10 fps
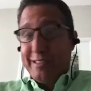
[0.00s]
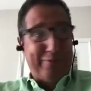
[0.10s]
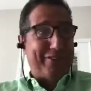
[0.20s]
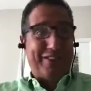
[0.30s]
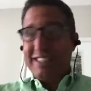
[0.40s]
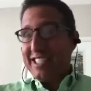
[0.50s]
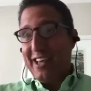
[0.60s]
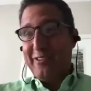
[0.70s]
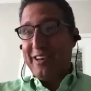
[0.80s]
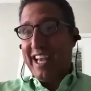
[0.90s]
It was just the
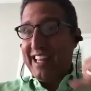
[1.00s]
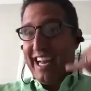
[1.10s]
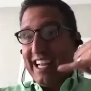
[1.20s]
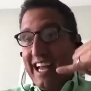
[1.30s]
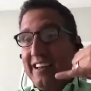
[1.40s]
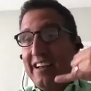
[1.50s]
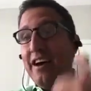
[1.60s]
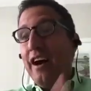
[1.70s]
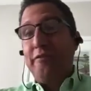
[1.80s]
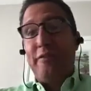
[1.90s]
other day that I got
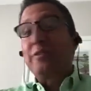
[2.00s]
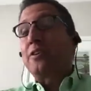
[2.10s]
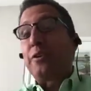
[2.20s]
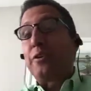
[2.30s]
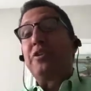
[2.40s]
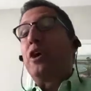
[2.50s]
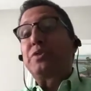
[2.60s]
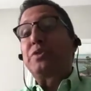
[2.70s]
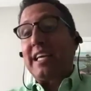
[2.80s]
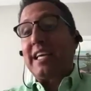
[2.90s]
a phone call. There were
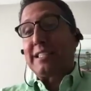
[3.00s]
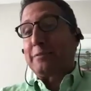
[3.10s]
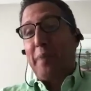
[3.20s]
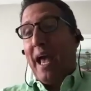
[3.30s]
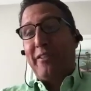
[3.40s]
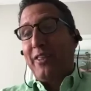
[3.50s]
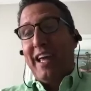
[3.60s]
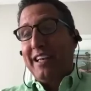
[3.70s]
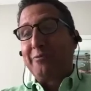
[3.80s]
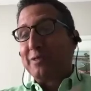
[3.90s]
no texts back
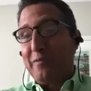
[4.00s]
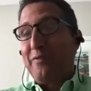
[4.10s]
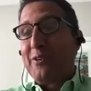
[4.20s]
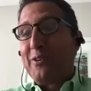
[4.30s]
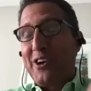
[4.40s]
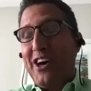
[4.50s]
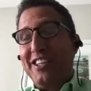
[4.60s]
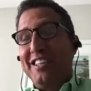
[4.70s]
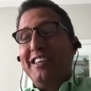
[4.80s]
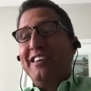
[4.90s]
then. It was a phone
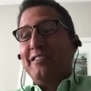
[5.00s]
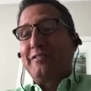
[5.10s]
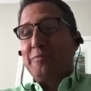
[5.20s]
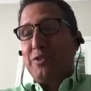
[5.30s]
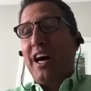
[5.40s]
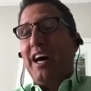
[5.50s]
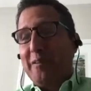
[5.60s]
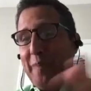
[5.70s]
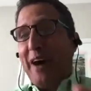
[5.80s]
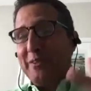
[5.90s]
call from John
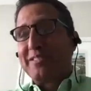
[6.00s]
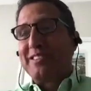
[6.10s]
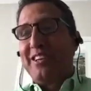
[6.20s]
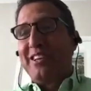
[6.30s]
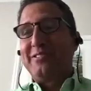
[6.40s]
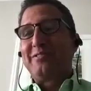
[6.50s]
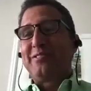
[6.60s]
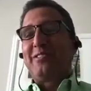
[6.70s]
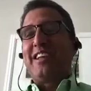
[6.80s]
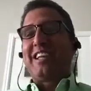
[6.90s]
about,
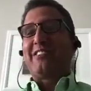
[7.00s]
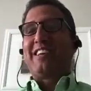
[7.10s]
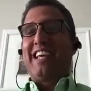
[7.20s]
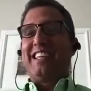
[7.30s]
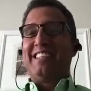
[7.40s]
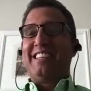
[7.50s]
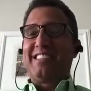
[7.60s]
trying to create this.